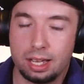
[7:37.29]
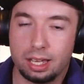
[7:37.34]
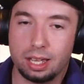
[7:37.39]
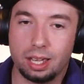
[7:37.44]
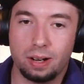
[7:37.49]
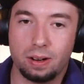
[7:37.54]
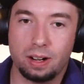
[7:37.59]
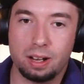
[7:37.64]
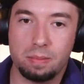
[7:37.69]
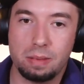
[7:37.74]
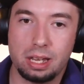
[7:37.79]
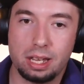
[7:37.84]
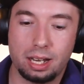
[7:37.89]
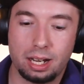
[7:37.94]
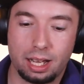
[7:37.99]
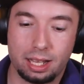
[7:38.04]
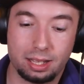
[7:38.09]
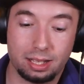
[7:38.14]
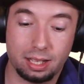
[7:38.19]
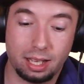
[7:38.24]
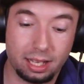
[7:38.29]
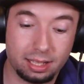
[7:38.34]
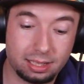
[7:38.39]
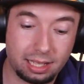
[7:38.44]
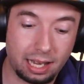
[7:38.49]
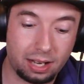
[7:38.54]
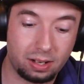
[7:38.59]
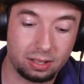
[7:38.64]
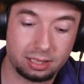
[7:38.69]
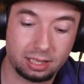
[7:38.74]
You know what I mean? And
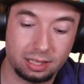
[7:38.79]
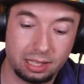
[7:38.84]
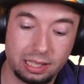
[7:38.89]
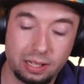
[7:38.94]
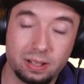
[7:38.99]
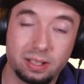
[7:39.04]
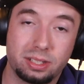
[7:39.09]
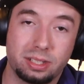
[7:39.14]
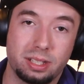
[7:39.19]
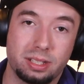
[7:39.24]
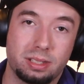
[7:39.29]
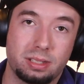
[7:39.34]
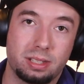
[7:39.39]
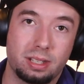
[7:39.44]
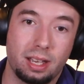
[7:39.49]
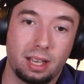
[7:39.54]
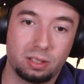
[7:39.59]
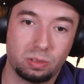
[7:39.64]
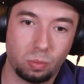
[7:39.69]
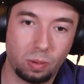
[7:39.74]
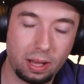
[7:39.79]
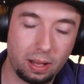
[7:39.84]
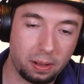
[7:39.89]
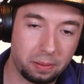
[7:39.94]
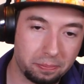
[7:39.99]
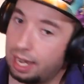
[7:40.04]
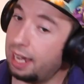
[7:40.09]
talented lyricists as well.